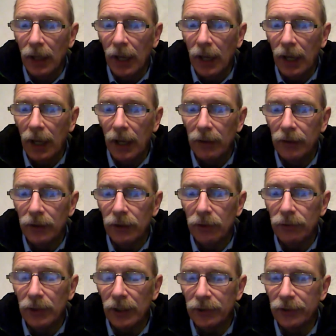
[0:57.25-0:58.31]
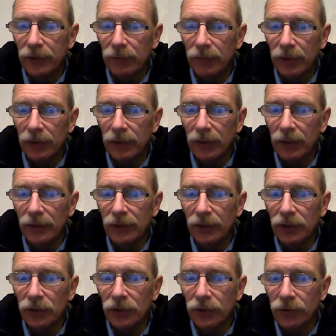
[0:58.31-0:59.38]
The New Testament is
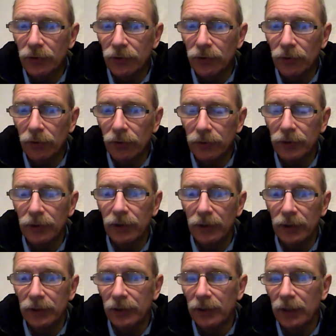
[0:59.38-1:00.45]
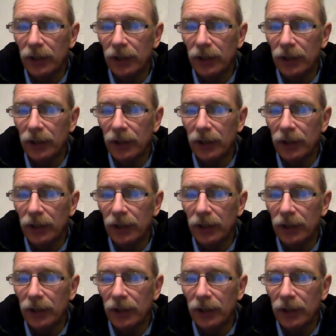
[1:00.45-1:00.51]
extraordinary as a